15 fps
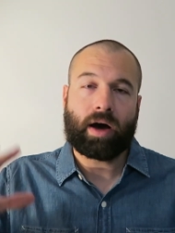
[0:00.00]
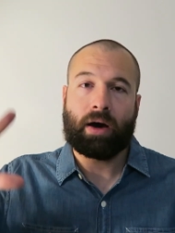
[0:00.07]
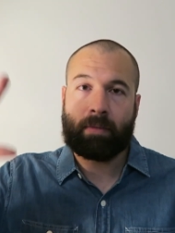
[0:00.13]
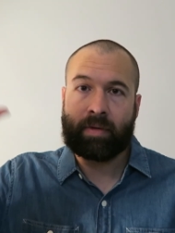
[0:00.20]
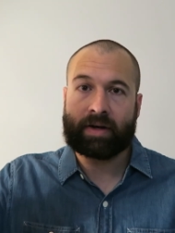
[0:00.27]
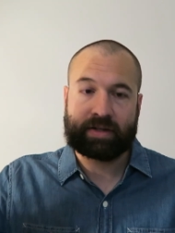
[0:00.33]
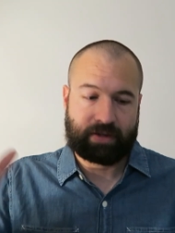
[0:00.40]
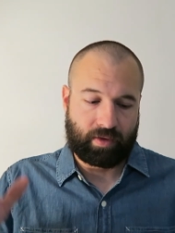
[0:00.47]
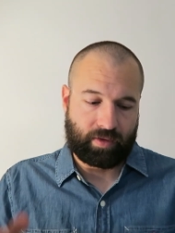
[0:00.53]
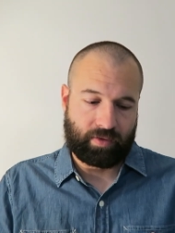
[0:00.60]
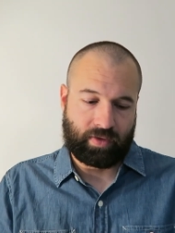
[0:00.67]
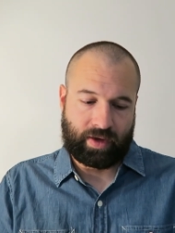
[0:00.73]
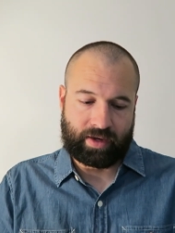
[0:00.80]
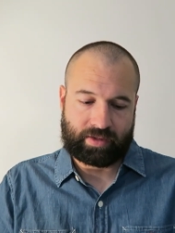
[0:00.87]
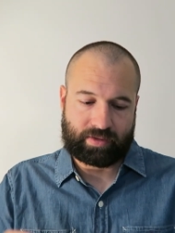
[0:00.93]
amongst other
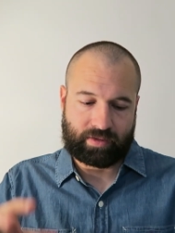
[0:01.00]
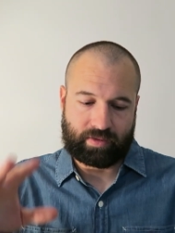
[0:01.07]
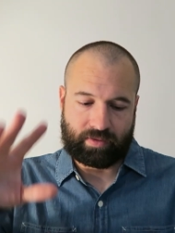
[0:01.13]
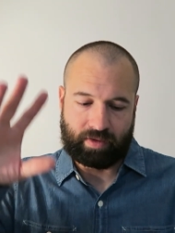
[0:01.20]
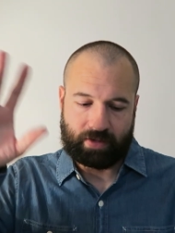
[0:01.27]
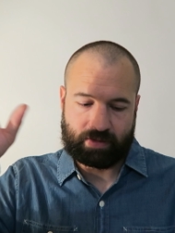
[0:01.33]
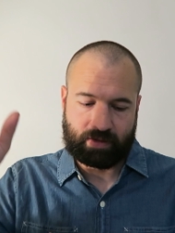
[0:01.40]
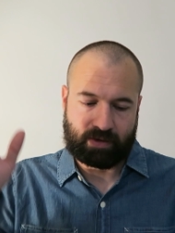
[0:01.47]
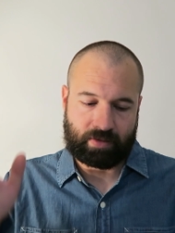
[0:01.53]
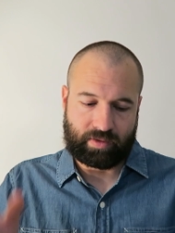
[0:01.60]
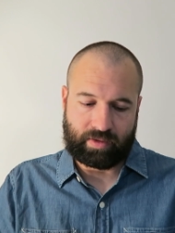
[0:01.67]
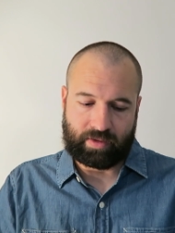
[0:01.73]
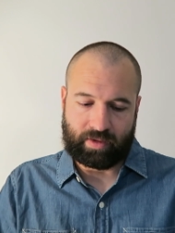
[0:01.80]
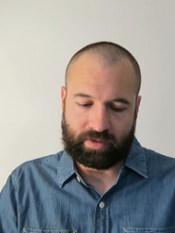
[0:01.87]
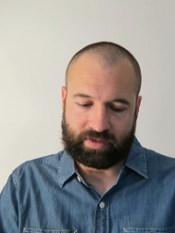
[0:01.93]
things, just to,
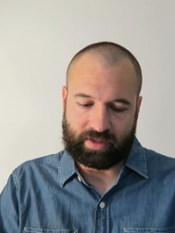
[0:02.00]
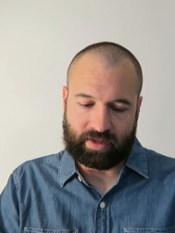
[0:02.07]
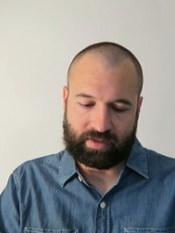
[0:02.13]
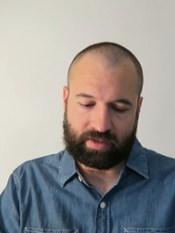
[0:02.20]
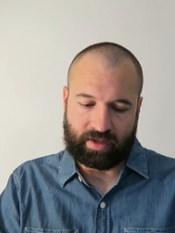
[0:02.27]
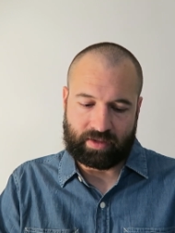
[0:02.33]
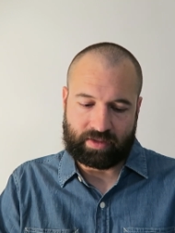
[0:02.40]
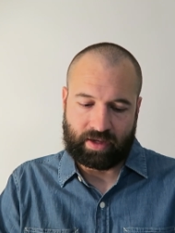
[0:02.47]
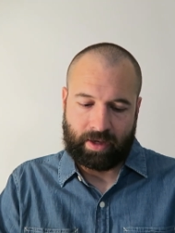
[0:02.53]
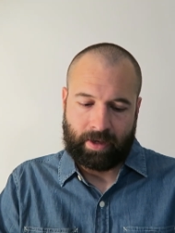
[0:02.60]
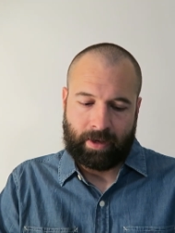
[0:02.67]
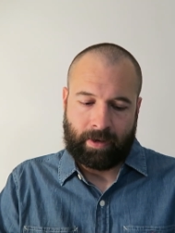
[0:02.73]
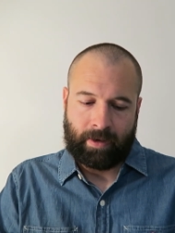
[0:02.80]
to assess this.